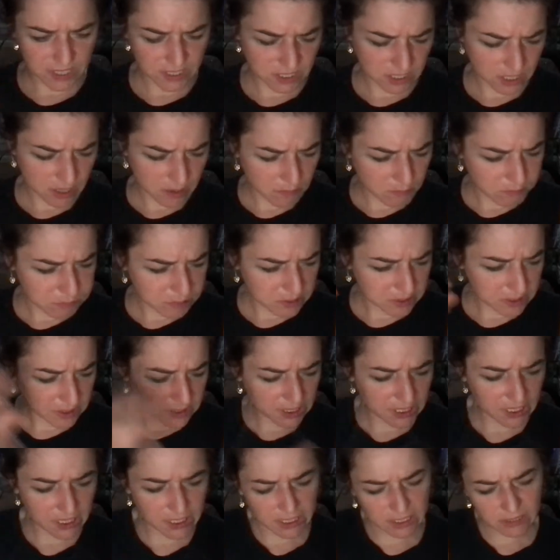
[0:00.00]
is
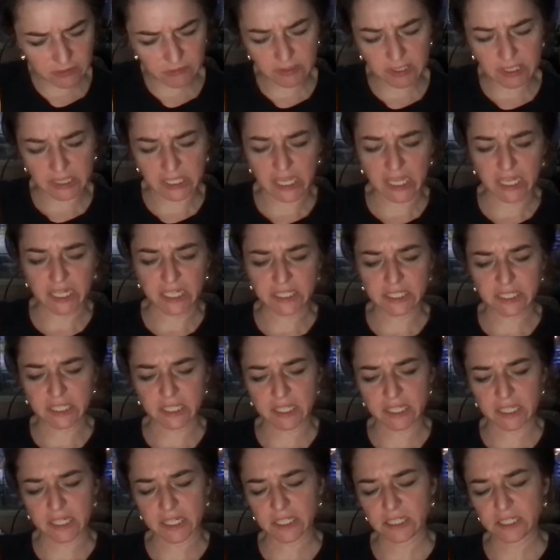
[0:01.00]
completely related to
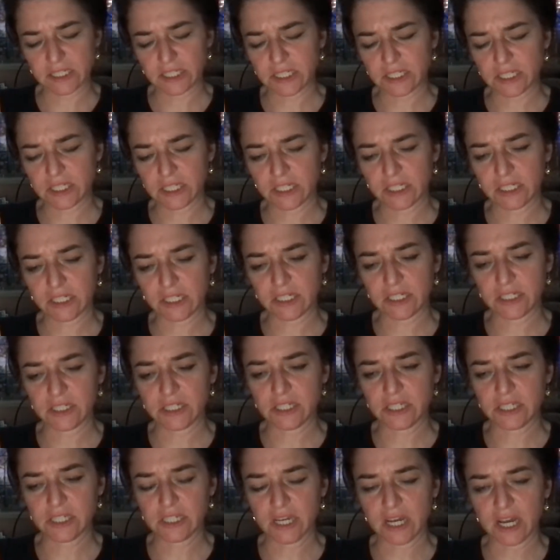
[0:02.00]
this
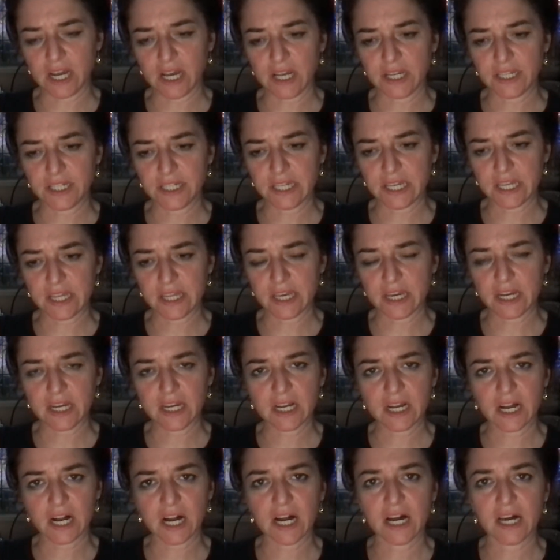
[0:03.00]
is the idea
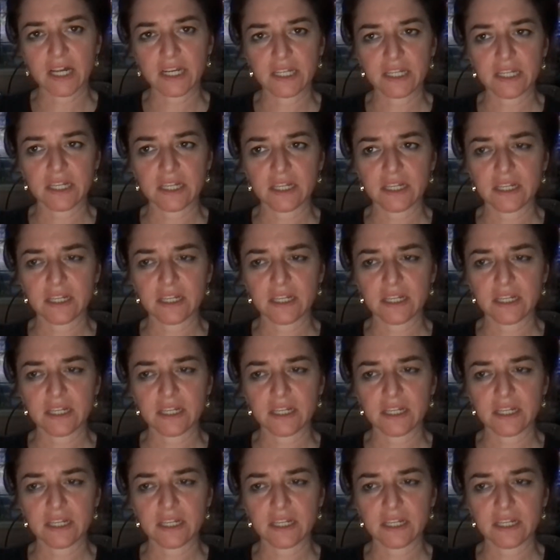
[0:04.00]
that God,